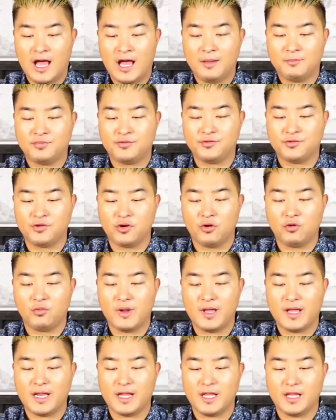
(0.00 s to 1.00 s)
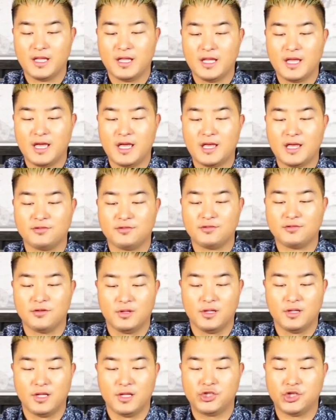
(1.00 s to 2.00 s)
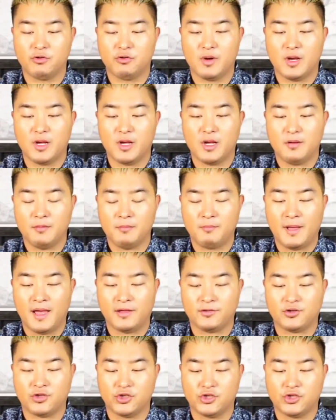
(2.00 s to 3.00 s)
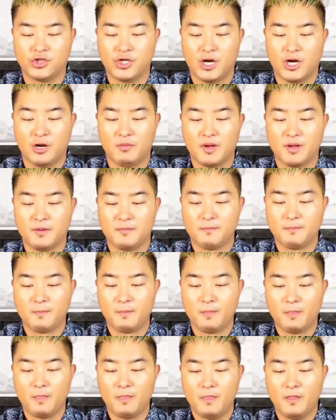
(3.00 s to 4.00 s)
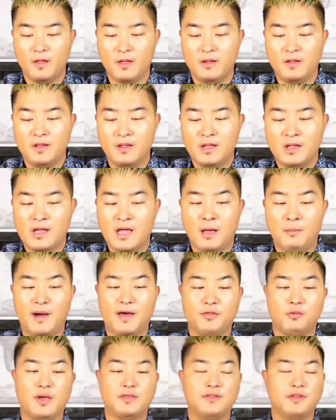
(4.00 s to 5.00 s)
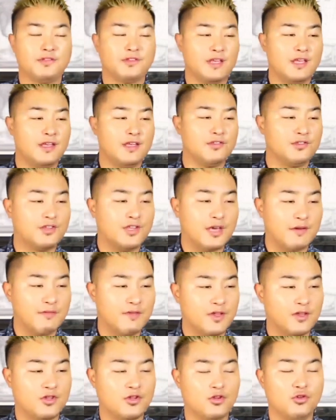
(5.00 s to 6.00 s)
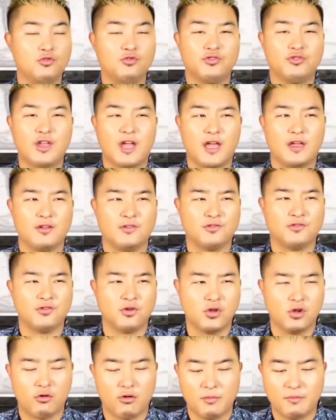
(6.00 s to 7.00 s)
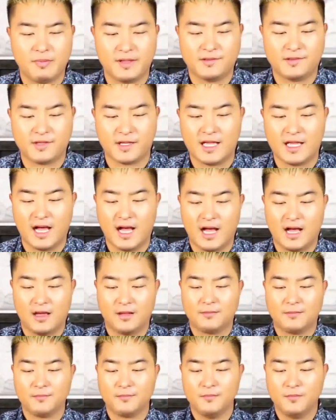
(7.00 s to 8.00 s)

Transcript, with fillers: I'm so ready. Yes, Lord. Lashira, Pastor Sharon. And by the way, this is Giving Tuesday, so glory be to God.